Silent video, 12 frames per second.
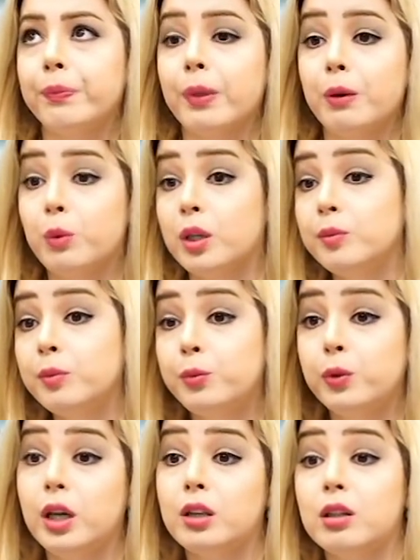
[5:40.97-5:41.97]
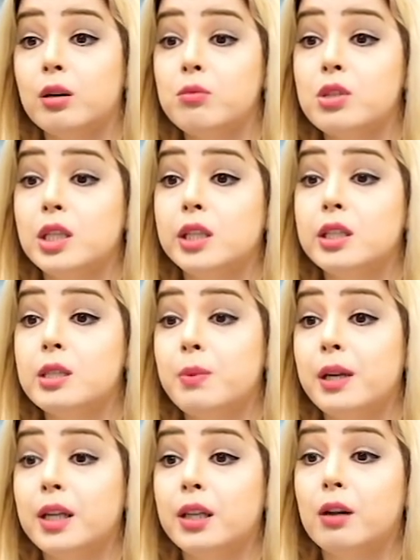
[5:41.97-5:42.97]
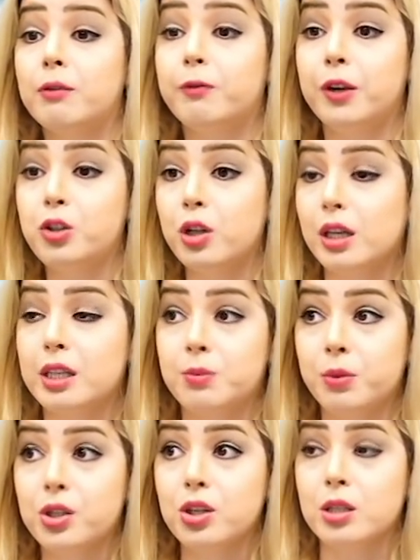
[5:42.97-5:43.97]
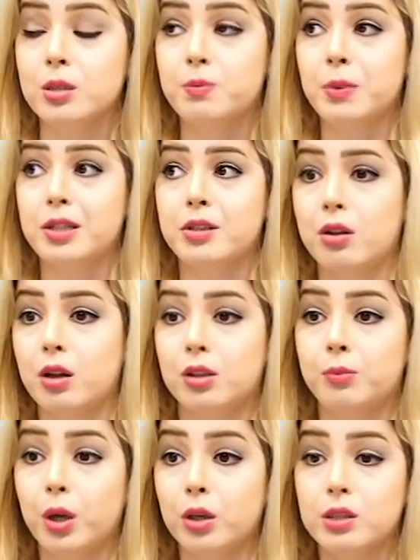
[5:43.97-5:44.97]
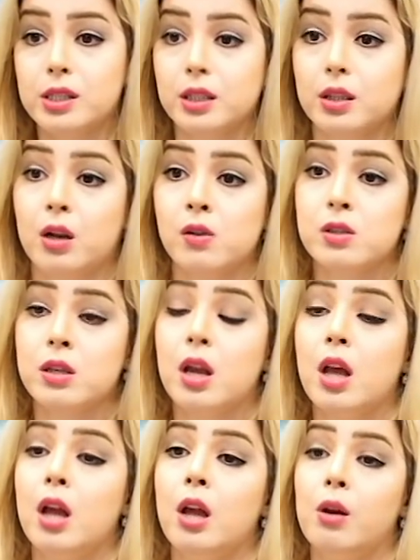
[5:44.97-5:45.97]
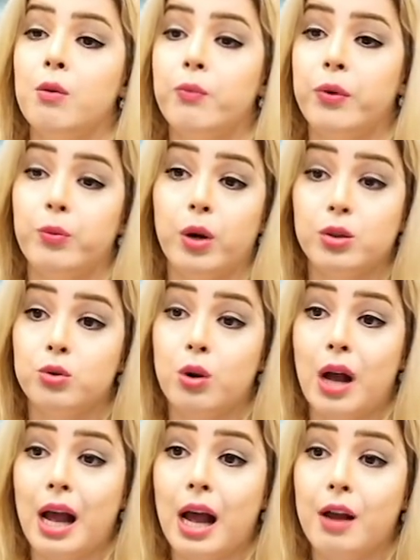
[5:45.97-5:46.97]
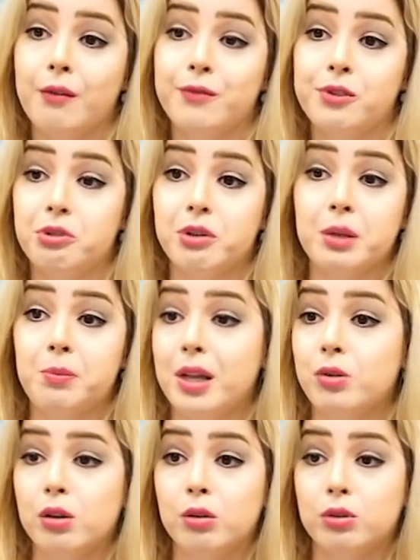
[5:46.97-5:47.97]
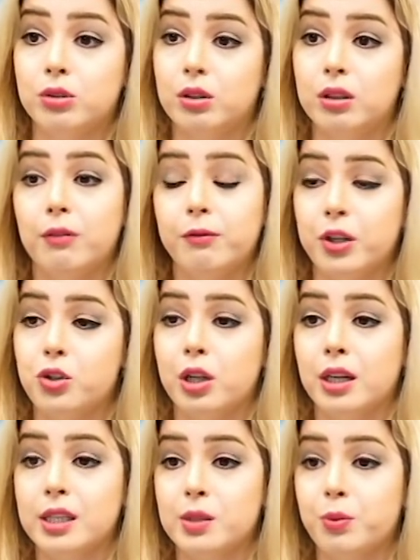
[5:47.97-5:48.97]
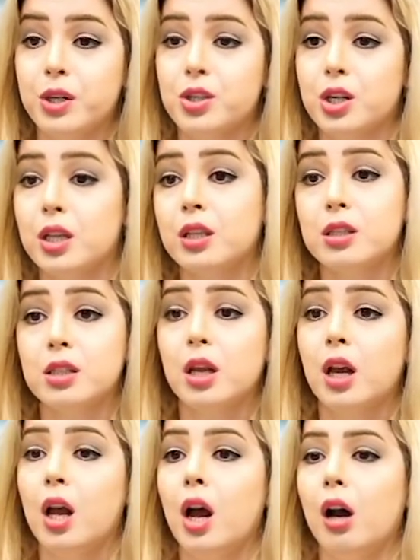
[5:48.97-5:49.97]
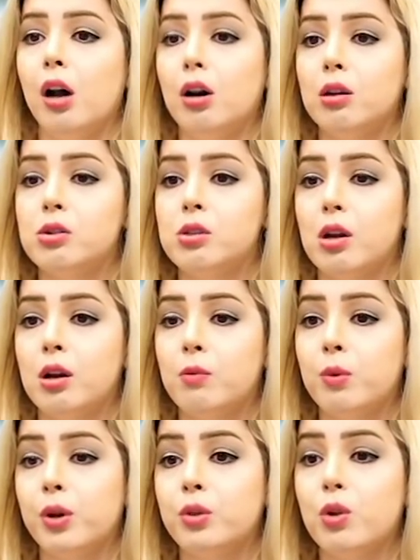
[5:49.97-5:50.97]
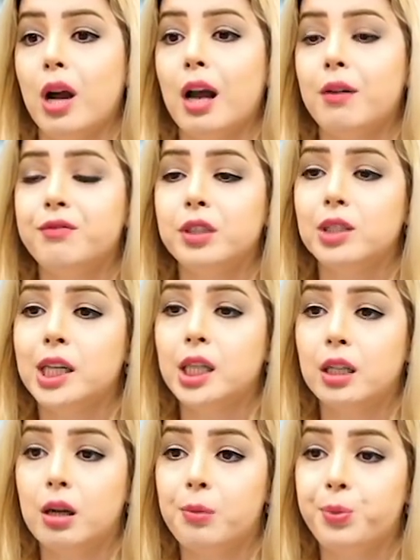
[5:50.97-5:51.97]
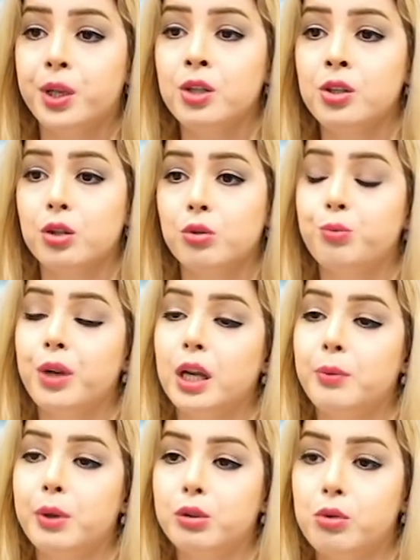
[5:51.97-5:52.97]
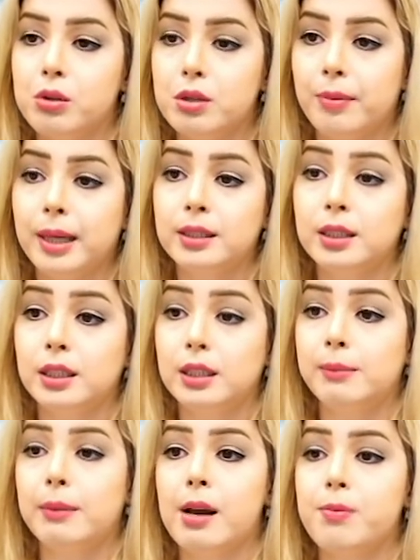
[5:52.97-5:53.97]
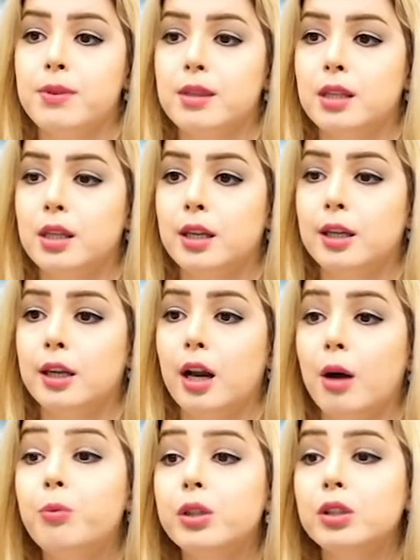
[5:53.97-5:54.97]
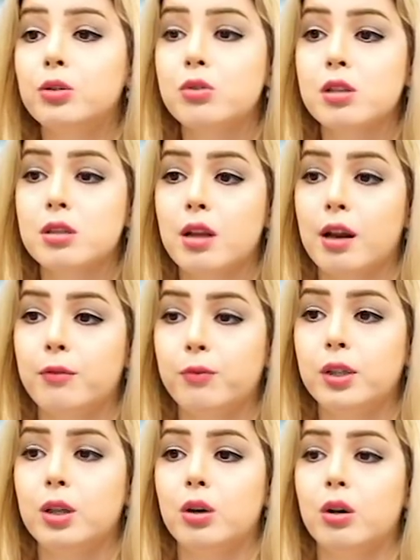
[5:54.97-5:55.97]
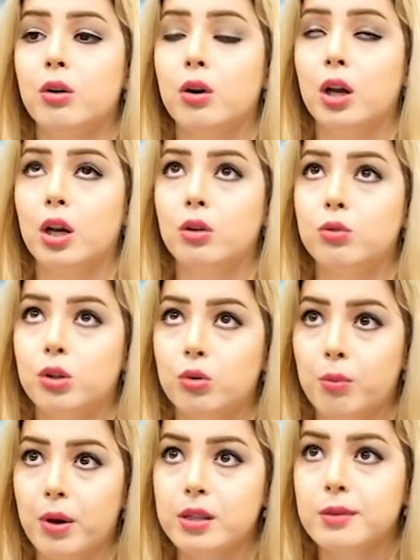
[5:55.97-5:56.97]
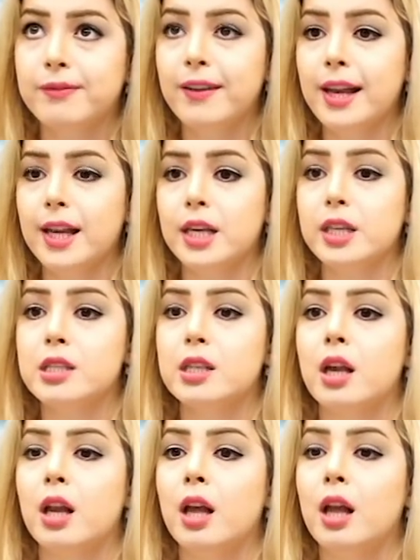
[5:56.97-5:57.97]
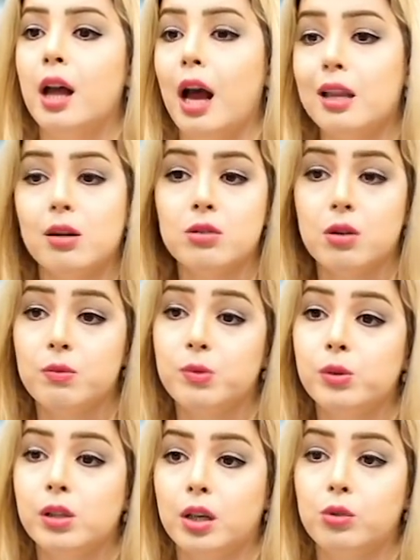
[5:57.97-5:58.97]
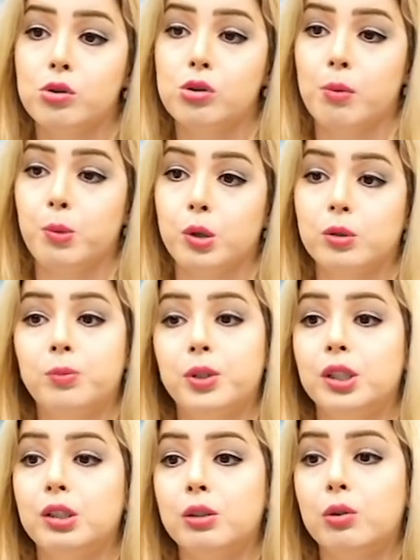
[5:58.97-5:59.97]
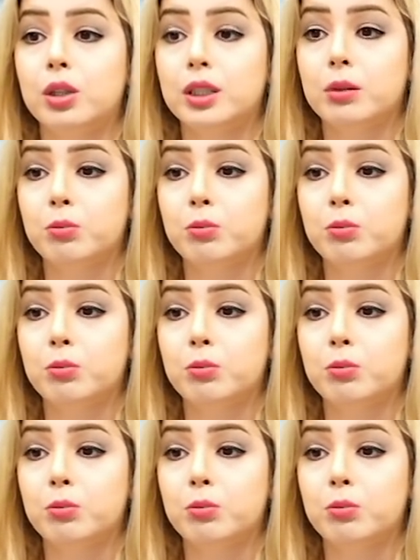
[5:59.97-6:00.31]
One, fully autonomously displaying of facial expressions based on other biosignals. We want to have direct manual control of facial expressions. Also, we want to have direct teleoperation to be able to automatically map the operator's live video to the robot's face. And also, we would like to support pre-recorded